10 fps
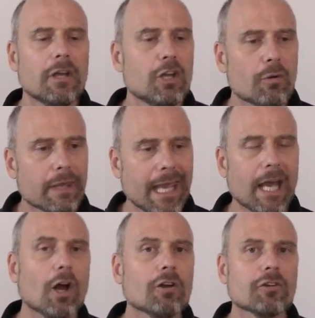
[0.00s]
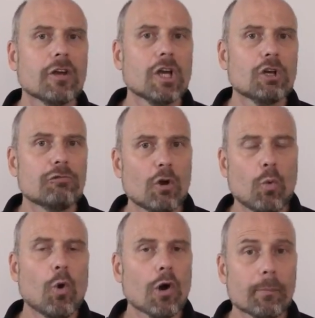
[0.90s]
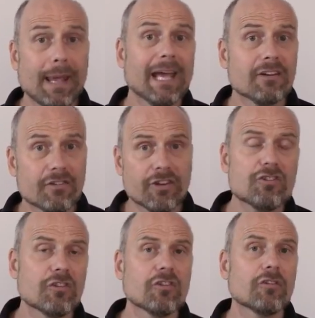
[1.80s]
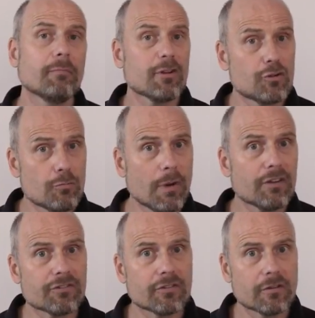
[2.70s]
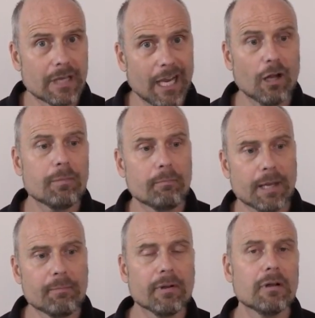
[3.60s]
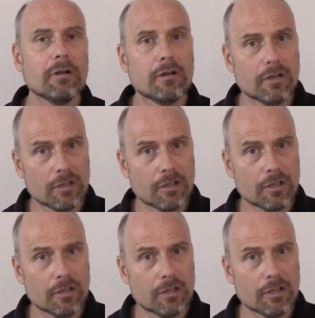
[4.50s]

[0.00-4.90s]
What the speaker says: You cannot reward bad decisions, but you must help people